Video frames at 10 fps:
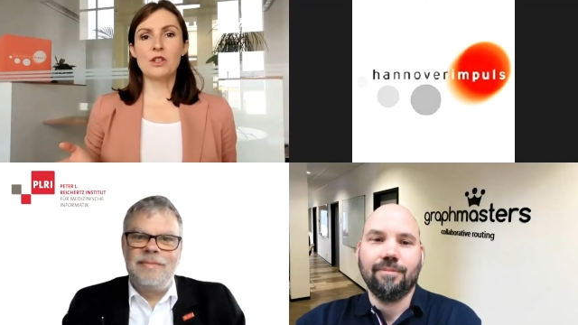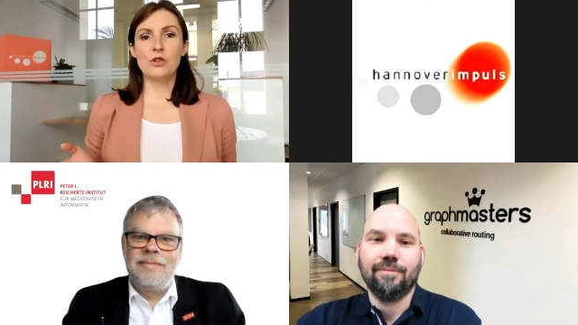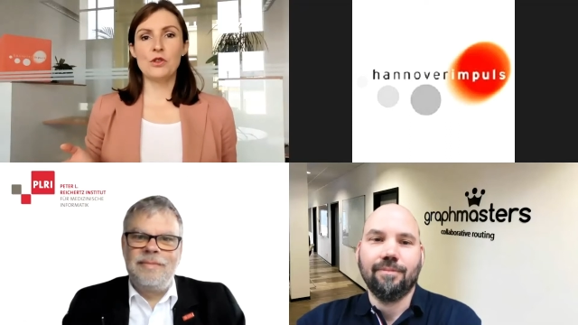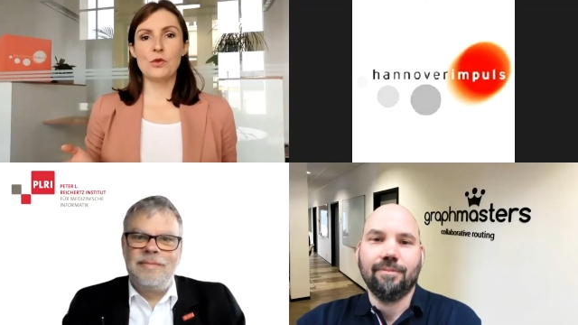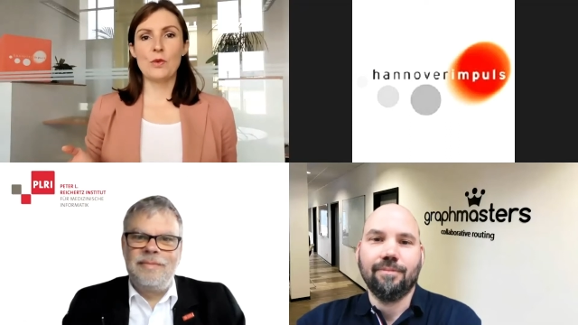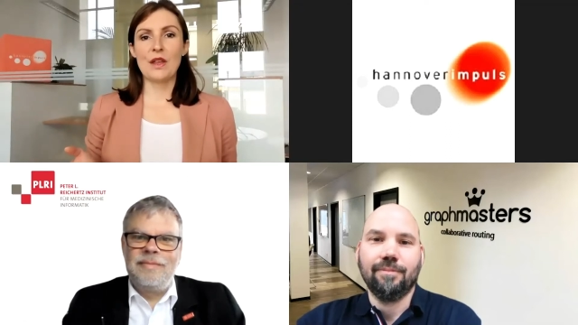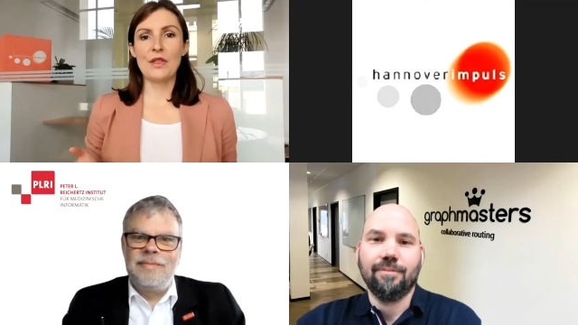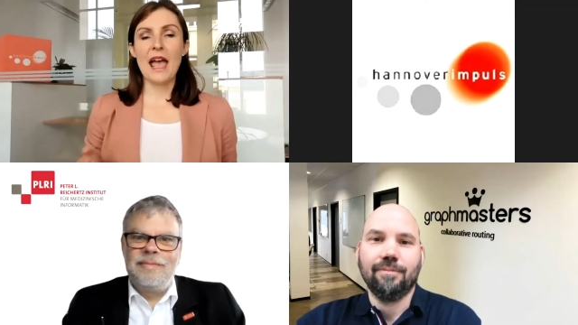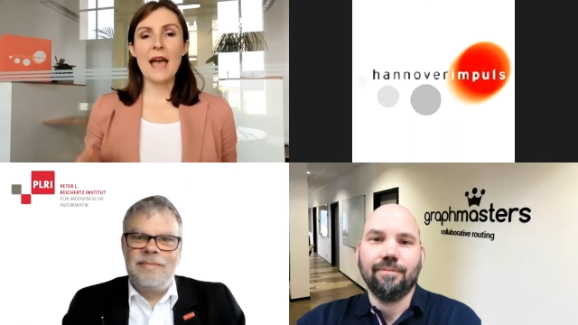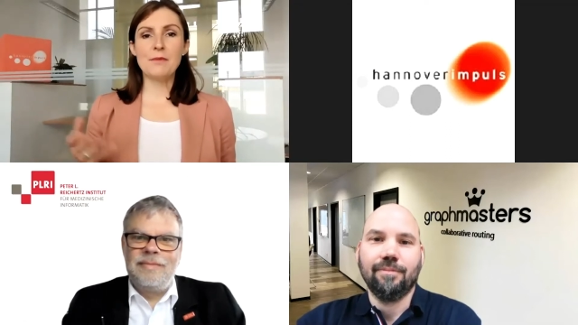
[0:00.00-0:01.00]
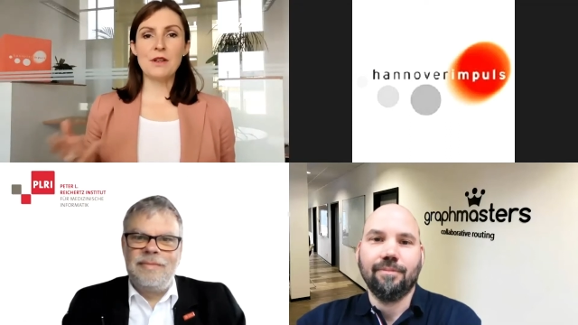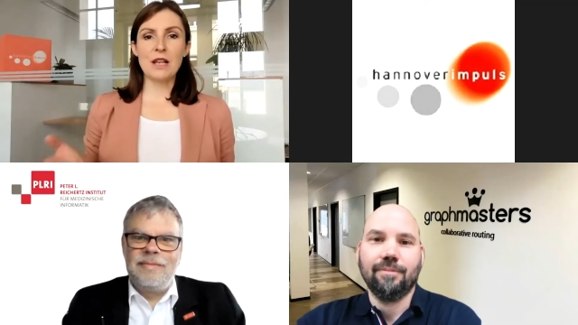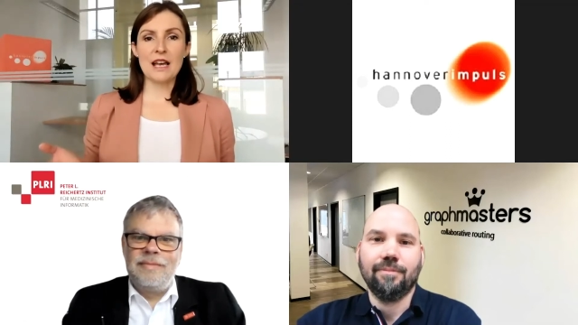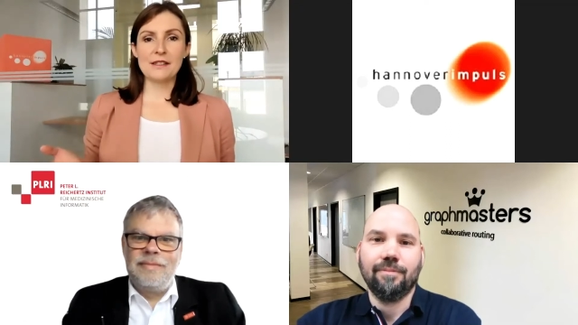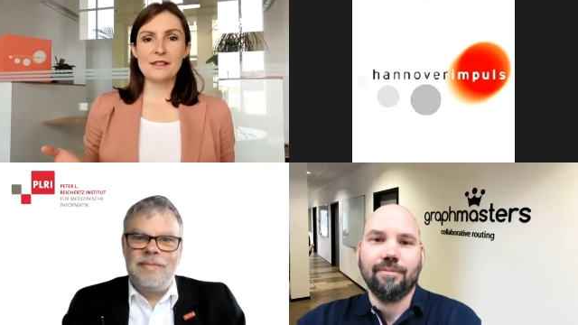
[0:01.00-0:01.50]
Speaker 1: to do with
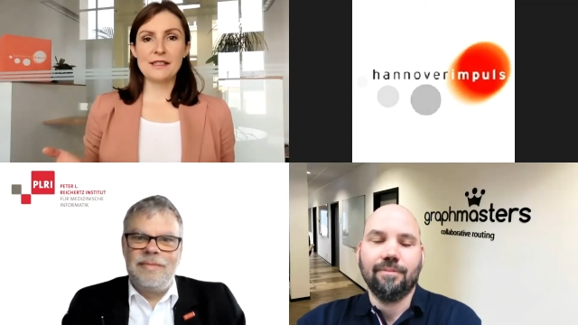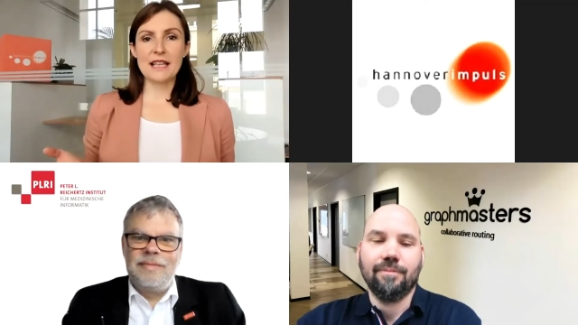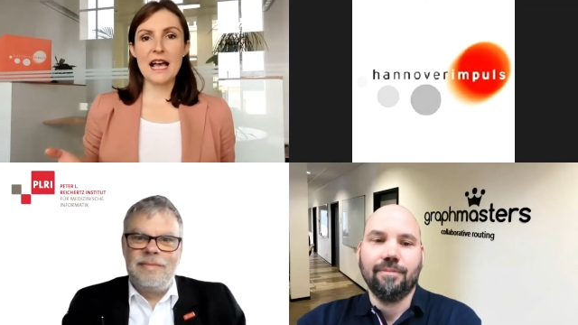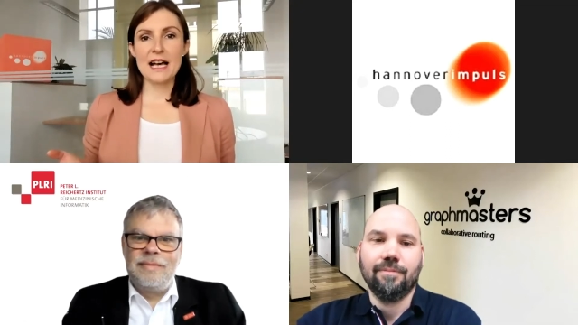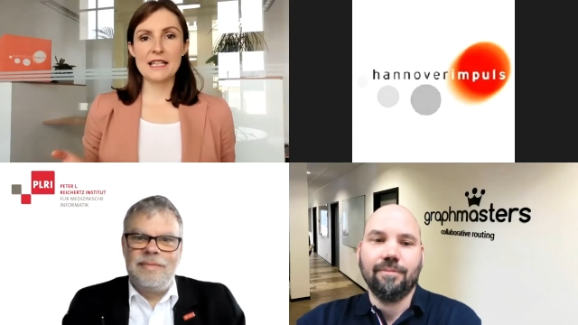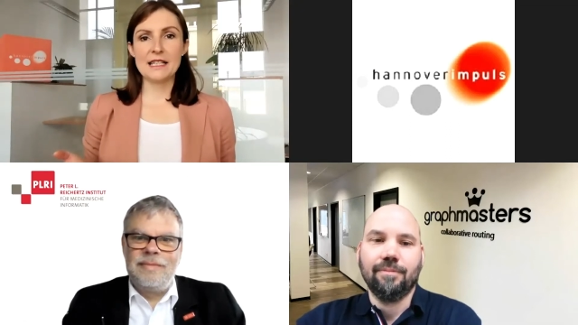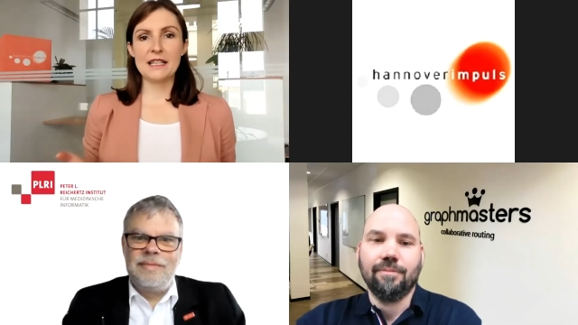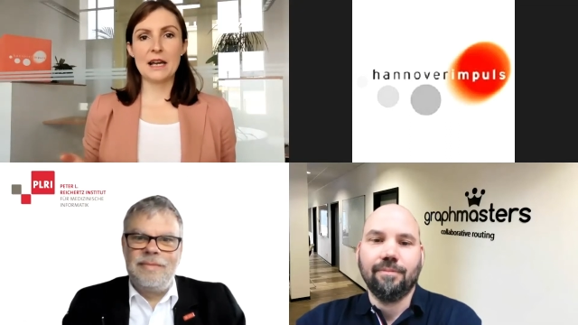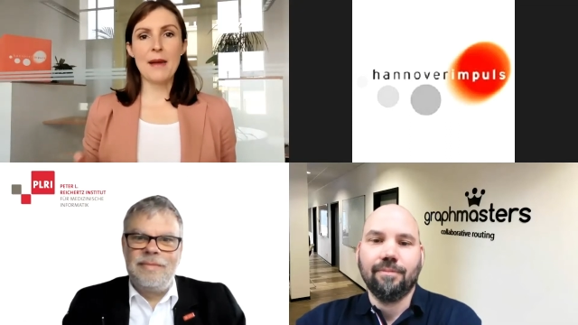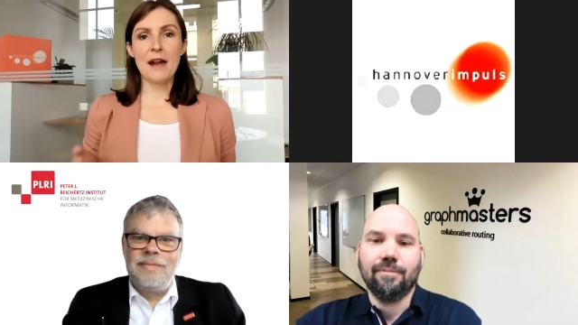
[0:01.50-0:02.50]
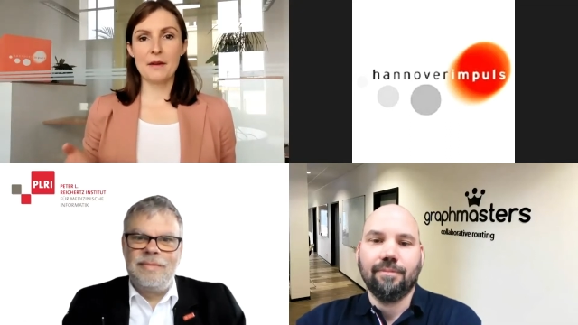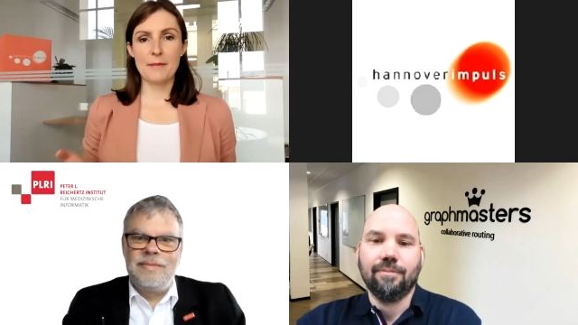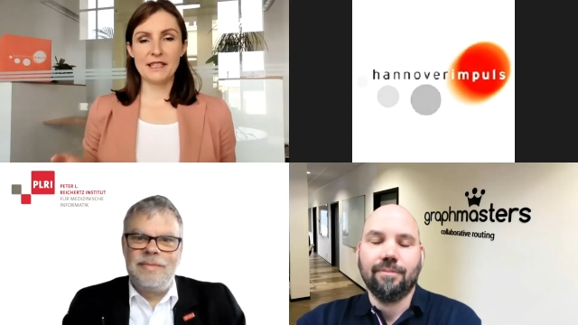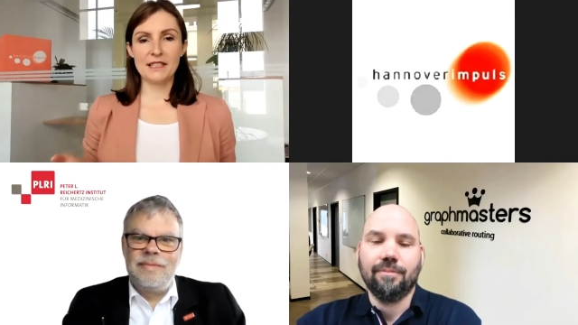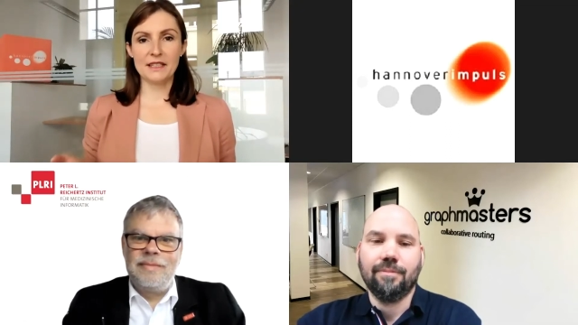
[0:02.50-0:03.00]
ambulance and uh,
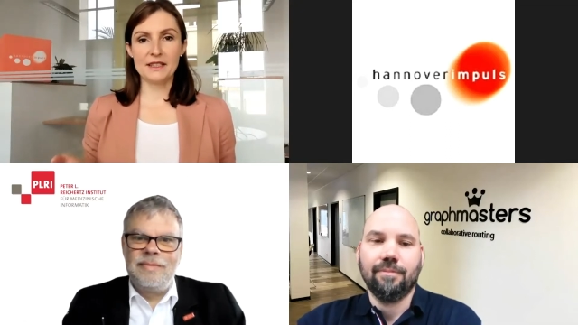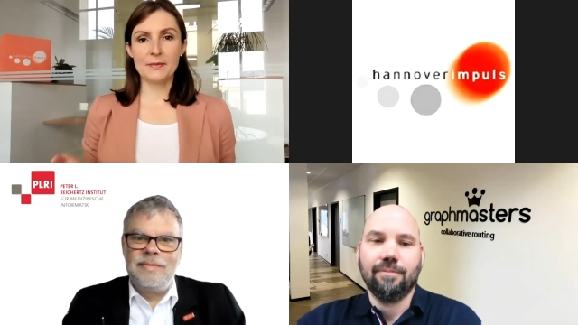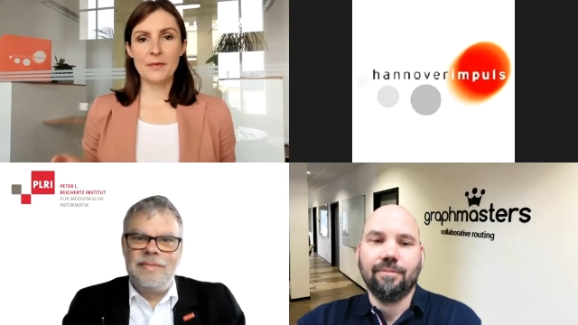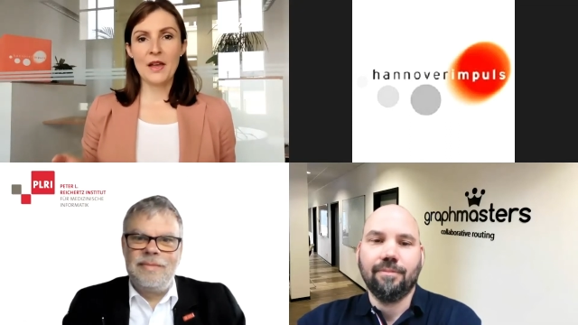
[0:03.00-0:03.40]
paramedics.